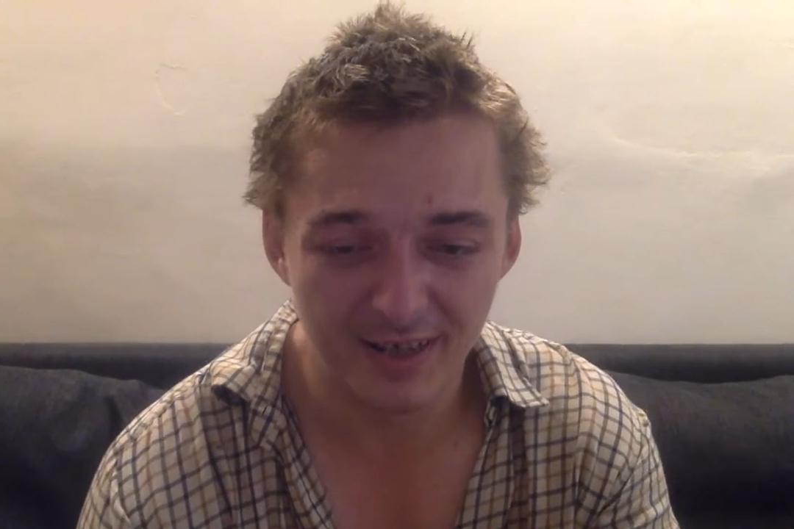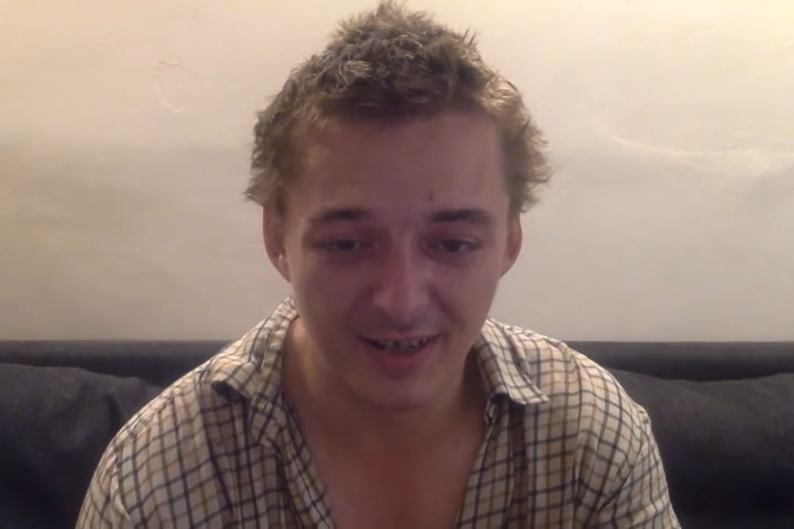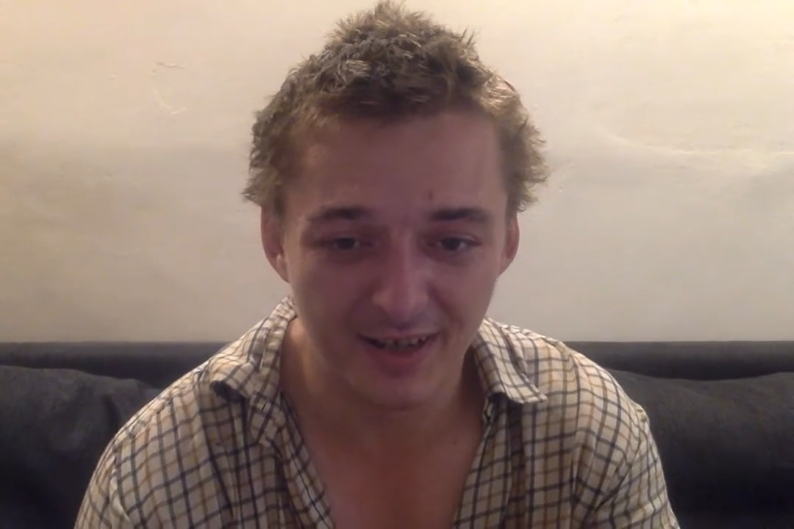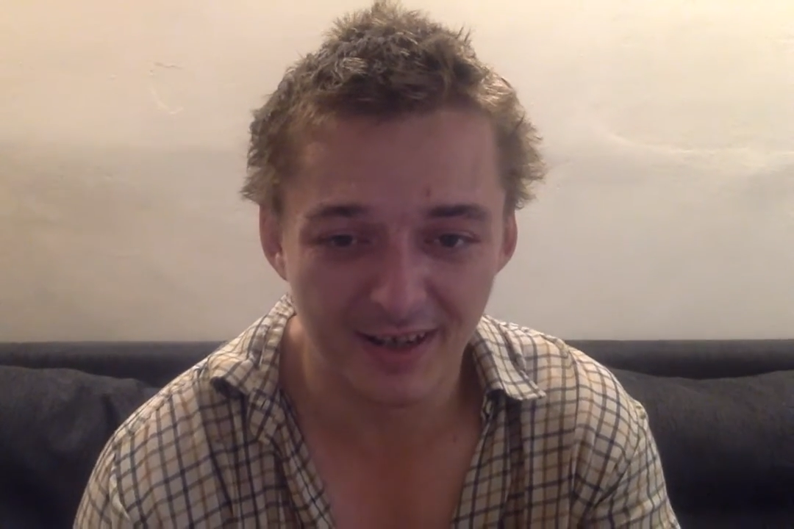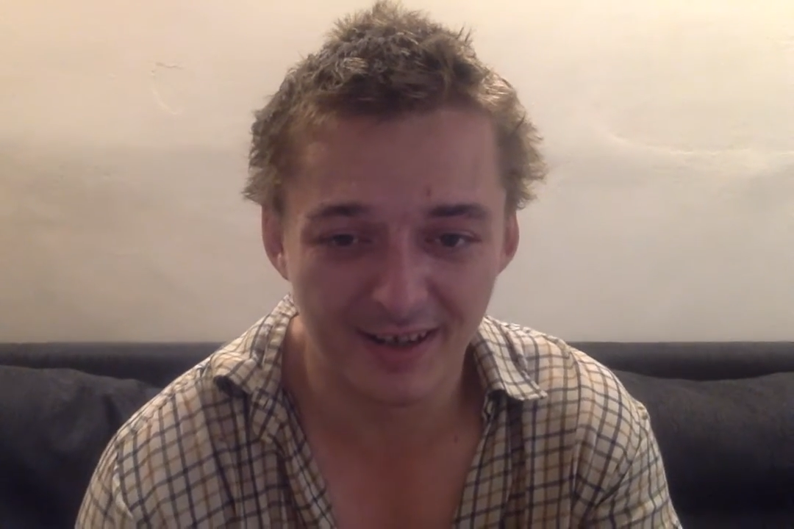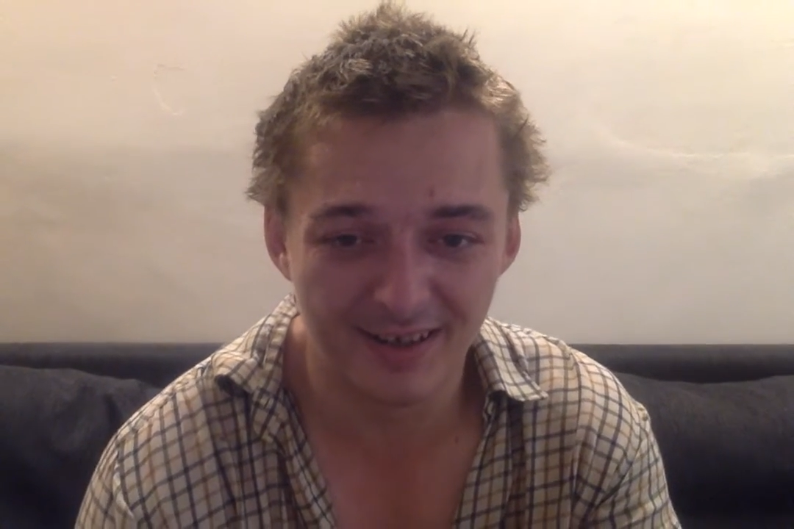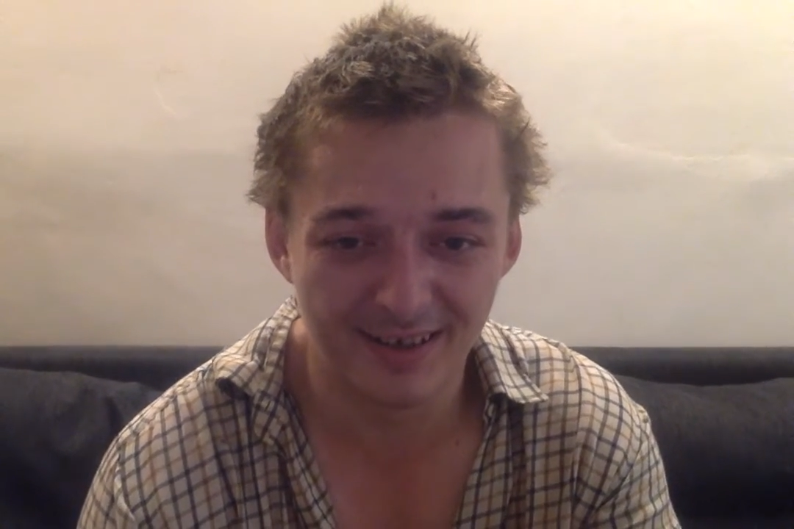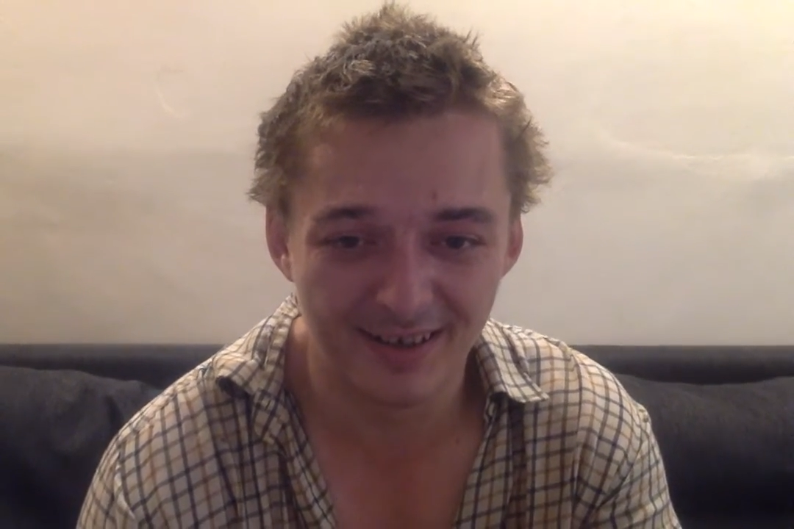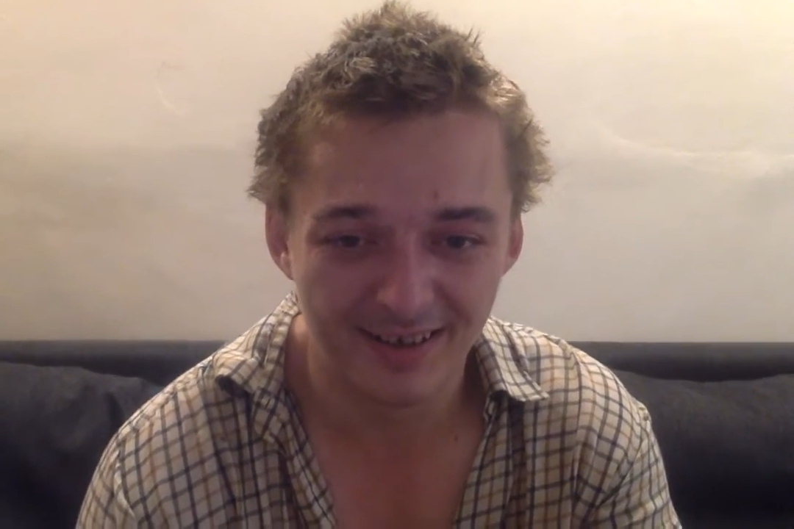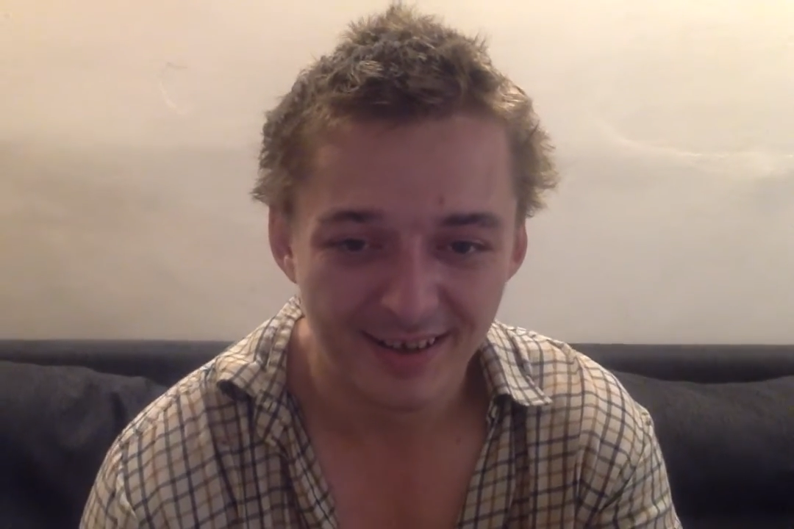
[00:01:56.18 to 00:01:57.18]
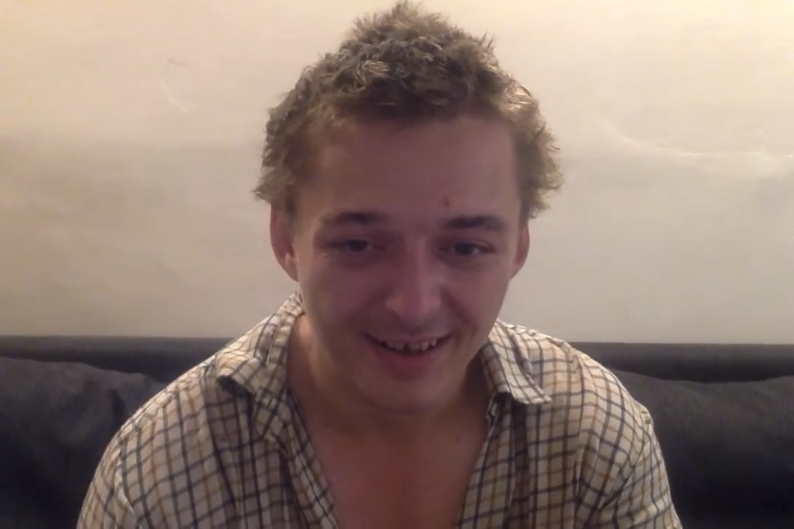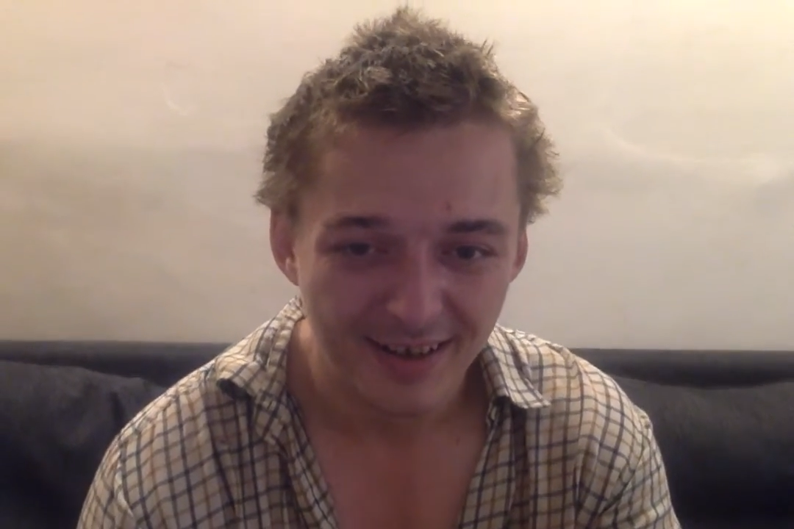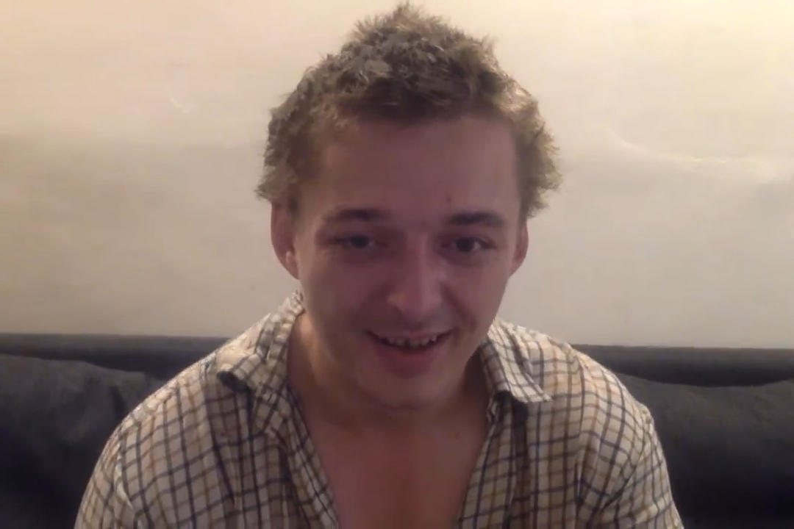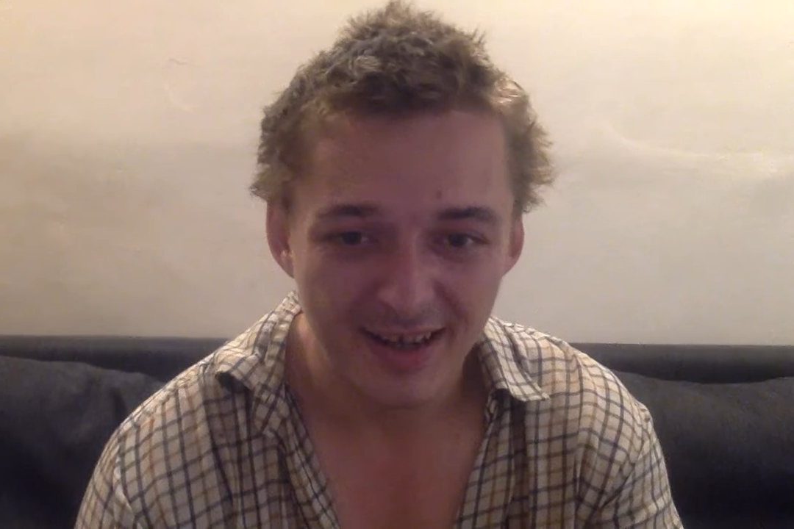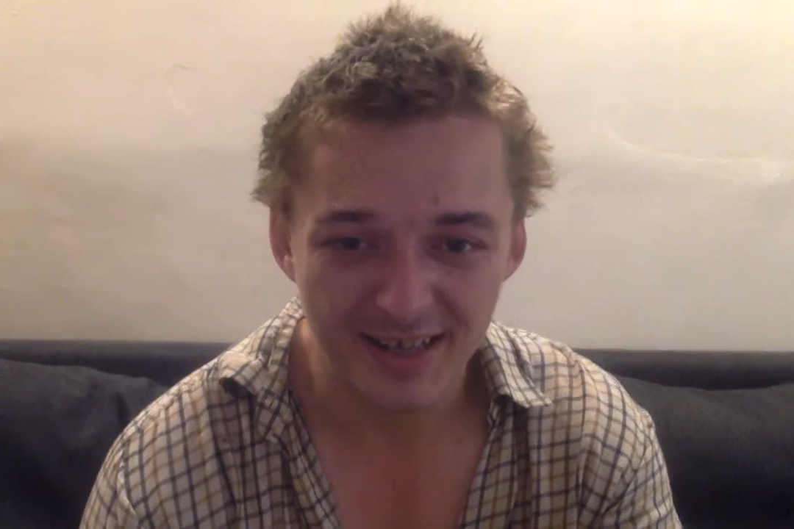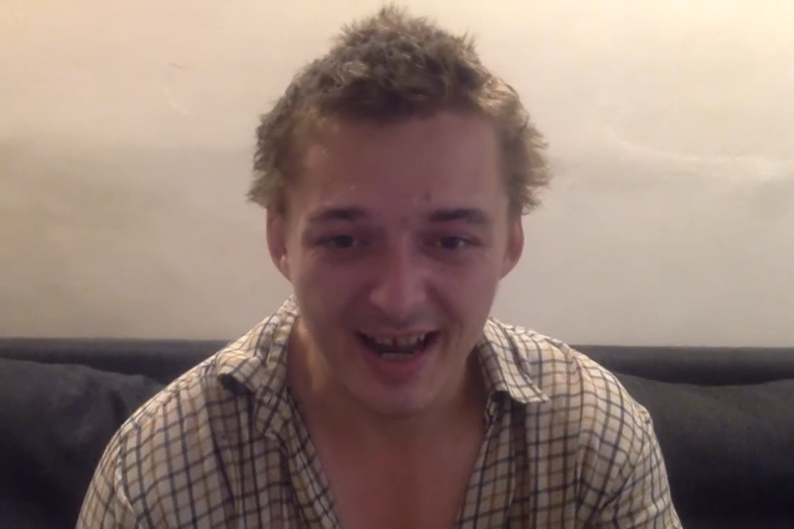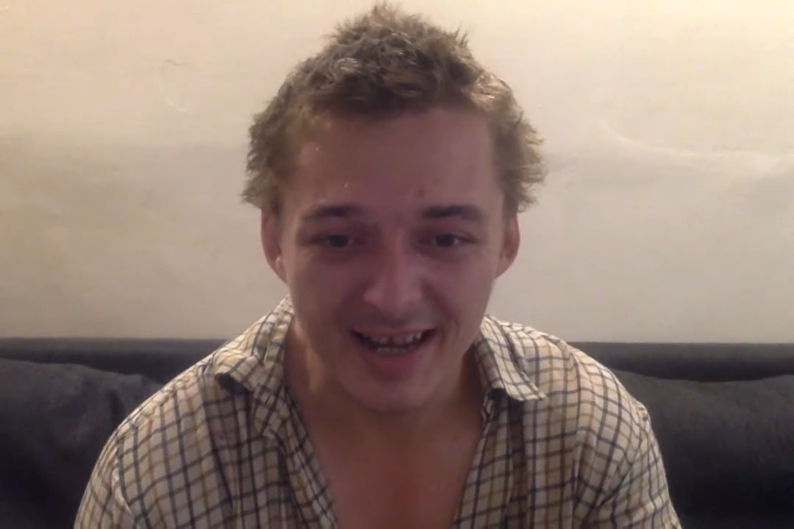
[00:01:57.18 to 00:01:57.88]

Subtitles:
from that? Is it